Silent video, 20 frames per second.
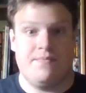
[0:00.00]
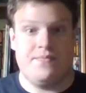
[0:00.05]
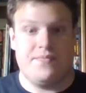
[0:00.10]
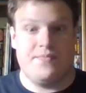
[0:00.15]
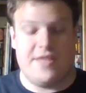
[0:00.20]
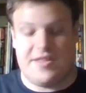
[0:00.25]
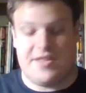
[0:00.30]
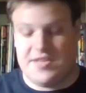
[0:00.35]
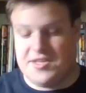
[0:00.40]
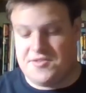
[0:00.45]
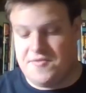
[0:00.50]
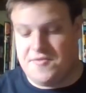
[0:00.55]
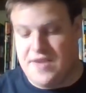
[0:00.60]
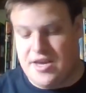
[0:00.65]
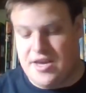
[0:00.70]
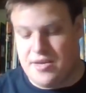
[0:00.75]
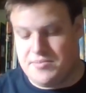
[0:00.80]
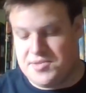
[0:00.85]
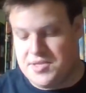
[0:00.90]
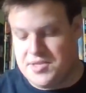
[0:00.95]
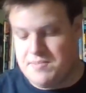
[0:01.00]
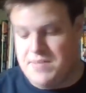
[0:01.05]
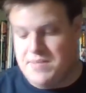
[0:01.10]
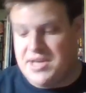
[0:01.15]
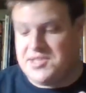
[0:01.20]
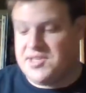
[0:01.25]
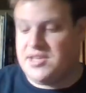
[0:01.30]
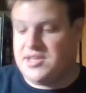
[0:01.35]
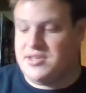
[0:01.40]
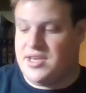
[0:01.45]
That these phantoms, and
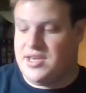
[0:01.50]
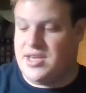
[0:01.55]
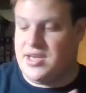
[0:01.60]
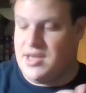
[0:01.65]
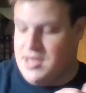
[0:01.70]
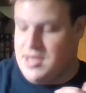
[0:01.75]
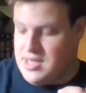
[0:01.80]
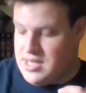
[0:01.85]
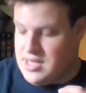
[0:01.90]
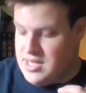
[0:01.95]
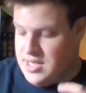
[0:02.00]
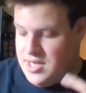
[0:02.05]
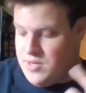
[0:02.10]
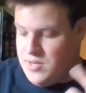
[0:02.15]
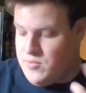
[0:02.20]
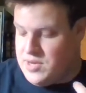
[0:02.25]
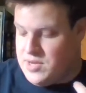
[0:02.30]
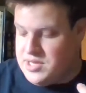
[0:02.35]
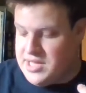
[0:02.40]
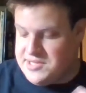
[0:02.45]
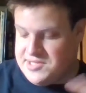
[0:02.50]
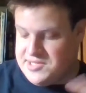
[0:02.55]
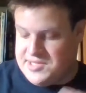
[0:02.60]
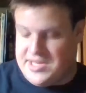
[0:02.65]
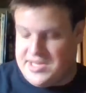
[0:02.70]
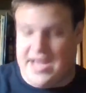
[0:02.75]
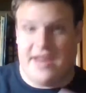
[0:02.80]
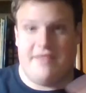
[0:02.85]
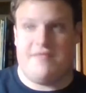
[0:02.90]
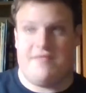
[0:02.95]
basically he realizes
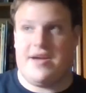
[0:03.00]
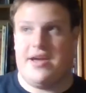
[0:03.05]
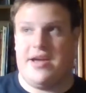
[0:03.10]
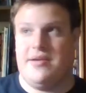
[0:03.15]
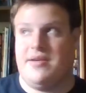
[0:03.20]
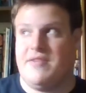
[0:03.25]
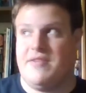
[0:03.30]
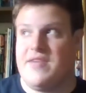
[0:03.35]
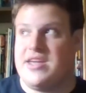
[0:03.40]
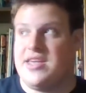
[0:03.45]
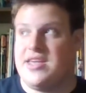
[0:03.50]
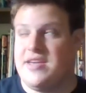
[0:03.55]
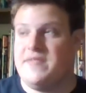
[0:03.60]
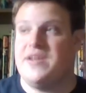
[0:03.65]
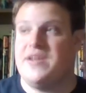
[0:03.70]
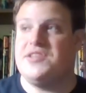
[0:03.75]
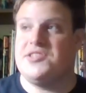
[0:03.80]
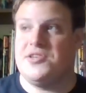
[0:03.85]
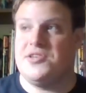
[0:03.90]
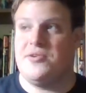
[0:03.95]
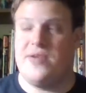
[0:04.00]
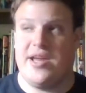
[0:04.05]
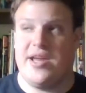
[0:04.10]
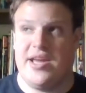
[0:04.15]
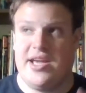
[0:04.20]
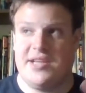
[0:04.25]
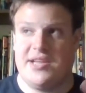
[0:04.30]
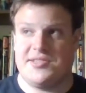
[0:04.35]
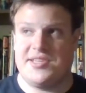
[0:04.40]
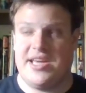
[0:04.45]
that if I give into
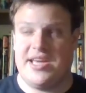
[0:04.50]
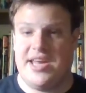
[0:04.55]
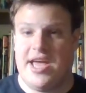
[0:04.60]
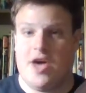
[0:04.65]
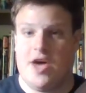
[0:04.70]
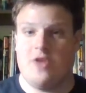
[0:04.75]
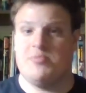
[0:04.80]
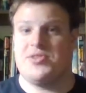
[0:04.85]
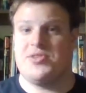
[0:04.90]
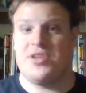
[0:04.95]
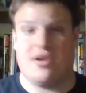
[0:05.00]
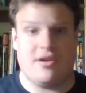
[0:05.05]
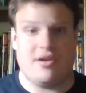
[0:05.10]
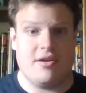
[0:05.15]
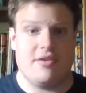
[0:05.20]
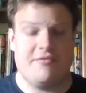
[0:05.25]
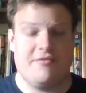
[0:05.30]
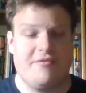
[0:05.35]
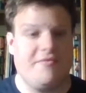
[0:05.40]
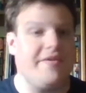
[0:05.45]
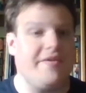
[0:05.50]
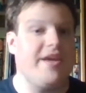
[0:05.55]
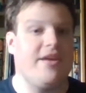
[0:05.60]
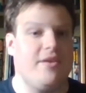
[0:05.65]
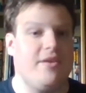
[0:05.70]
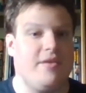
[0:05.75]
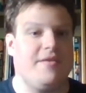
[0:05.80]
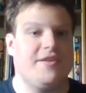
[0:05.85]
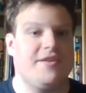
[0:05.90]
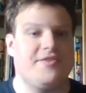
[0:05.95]
it, it helps her feed
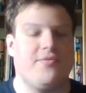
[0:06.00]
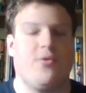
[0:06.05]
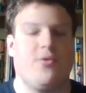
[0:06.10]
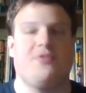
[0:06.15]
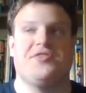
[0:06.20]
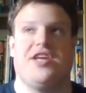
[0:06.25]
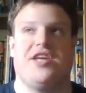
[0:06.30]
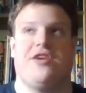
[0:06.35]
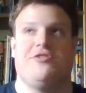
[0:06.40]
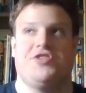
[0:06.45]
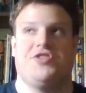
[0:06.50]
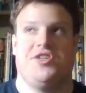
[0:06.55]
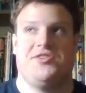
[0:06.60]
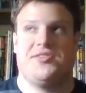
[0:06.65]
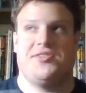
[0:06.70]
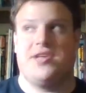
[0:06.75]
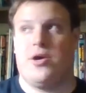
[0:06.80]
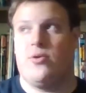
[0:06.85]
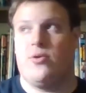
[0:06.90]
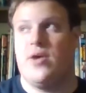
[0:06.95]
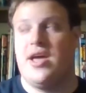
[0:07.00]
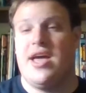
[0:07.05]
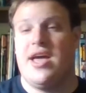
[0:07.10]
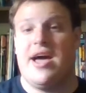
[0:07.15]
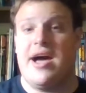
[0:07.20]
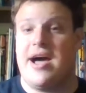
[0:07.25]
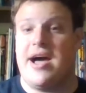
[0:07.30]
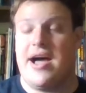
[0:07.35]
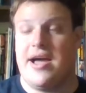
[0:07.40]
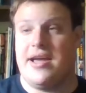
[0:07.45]
on this force energy. So
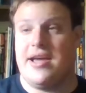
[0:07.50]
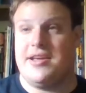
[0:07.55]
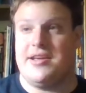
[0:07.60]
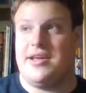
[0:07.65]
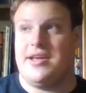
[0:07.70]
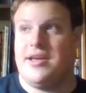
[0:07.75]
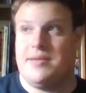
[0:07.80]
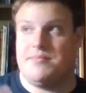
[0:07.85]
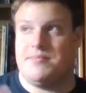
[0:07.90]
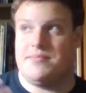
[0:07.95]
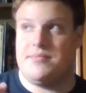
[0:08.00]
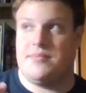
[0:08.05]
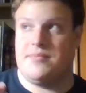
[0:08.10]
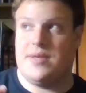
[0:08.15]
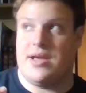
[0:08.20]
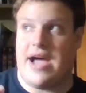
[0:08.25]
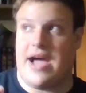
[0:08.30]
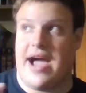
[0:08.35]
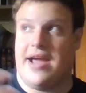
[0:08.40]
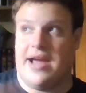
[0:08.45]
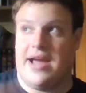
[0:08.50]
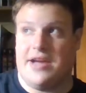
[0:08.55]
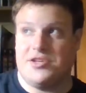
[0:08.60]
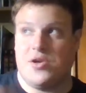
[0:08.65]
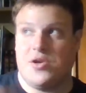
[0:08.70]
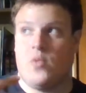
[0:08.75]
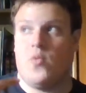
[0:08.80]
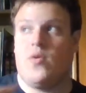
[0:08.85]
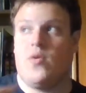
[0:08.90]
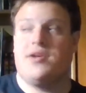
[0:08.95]
I
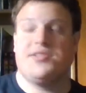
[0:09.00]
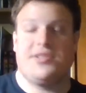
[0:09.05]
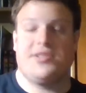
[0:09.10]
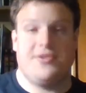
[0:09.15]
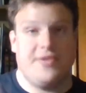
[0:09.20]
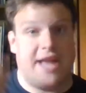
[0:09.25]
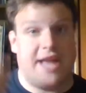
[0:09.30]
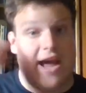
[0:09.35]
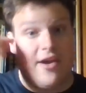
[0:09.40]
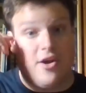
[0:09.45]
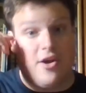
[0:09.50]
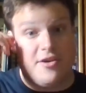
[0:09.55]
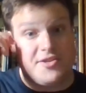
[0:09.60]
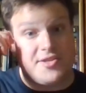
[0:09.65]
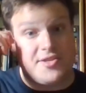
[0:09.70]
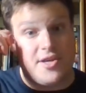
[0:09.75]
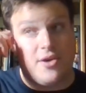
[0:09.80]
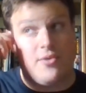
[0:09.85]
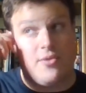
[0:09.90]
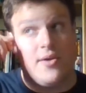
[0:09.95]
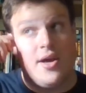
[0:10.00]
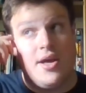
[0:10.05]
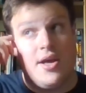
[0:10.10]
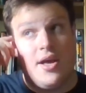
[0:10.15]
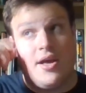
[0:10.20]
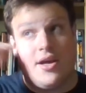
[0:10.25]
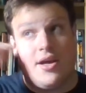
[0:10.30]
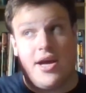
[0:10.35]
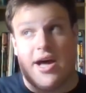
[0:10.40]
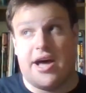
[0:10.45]
don't want to do that, and also
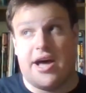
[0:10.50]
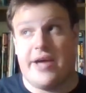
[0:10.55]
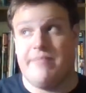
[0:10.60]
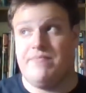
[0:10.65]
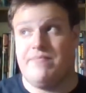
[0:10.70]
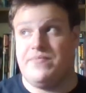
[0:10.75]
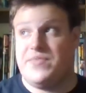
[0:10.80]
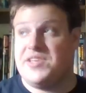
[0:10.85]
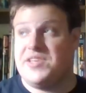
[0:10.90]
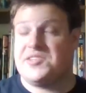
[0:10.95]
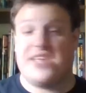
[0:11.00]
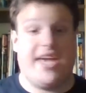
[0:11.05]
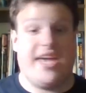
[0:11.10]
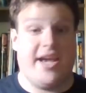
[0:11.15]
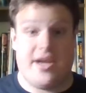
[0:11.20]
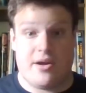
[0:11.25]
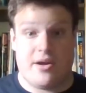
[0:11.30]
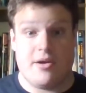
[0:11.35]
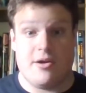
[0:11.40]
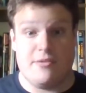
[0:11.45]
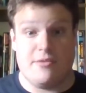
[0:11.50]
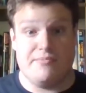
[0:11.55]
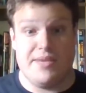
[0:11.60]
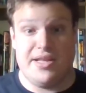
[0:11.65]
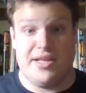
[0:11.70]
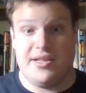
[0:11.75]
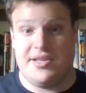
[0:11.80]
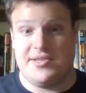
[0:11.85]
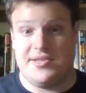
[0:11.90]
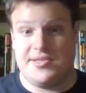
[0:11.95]
this can't hurt
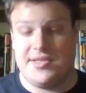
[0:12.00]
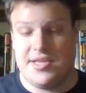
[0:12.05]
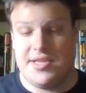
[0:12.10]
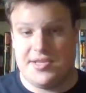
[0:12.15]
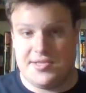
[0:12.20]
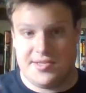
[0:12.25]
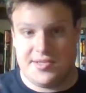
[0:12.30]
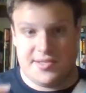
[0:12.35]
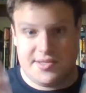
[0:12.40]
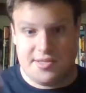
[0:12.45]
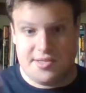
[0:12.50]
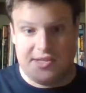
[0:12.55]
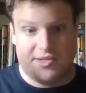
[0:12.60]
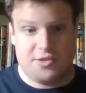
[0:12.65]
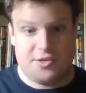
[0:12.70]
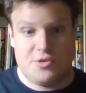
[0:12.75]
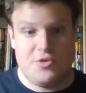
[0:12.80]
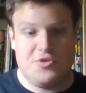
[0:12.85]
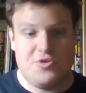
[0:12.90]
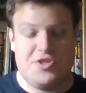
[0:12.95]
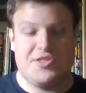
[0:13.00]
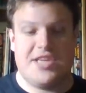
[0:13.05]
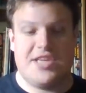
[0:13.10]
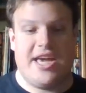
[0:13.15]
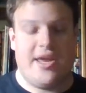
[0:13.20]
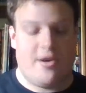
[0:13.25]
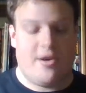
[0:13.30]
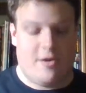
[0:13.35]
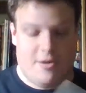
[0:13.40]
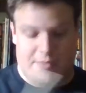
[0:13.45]
me. These illusions
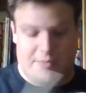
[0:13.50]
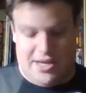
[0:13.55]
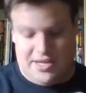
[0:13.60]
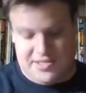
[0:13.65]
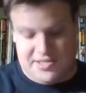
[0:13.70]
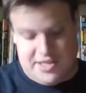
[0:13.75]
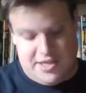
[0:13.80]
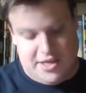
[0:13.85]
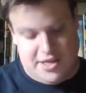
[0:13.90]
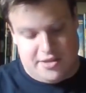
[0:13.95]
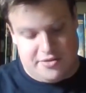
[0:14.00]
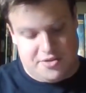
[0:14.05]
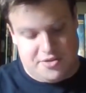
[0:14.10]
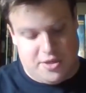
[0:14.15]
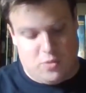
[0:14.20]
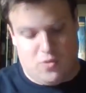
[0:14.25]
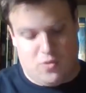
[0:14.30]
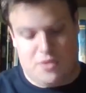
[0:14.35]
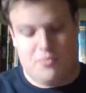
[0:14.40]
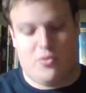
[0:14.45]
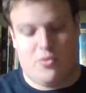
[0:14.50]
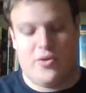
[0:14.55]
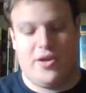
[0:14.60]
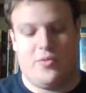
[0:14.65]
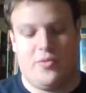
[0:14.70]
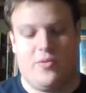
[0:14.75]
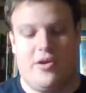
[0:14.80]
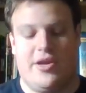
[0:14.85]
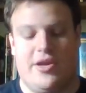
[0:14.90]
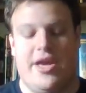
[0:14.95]
can't hurt me, because I think there's at one point where